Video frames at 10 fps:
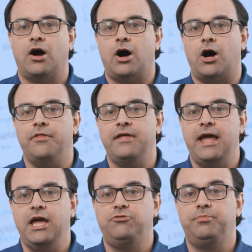On the
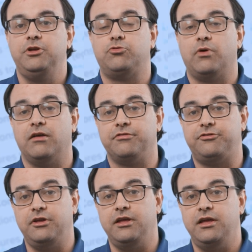
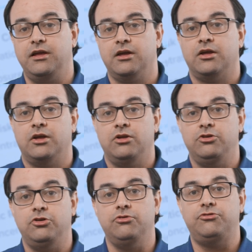HP12C,
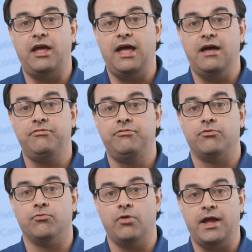use
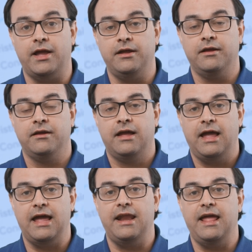FREG
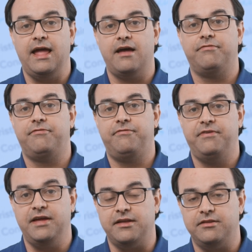and
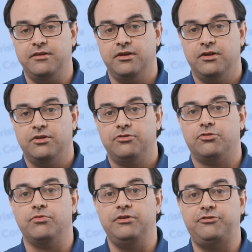FFIN to
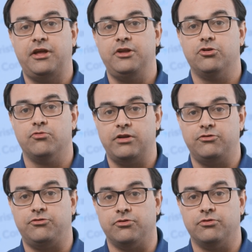reset your
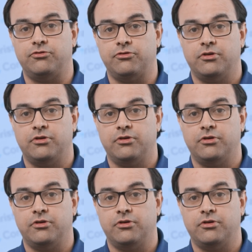registers.